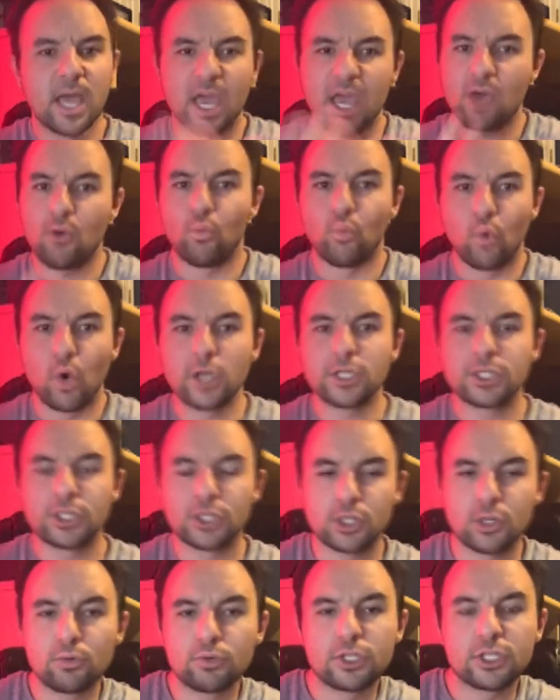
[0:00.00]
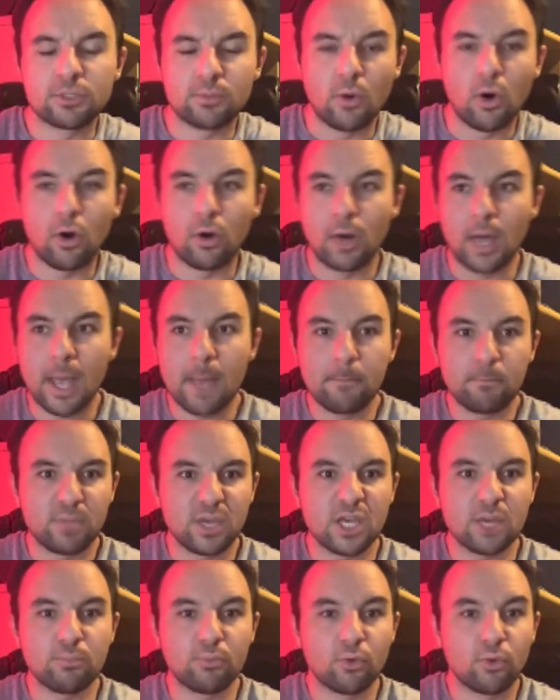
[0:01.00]
it was so small and
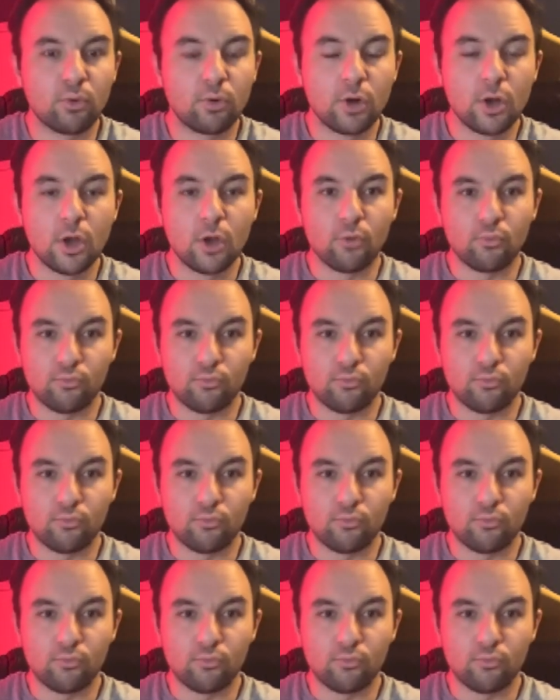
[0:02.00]
people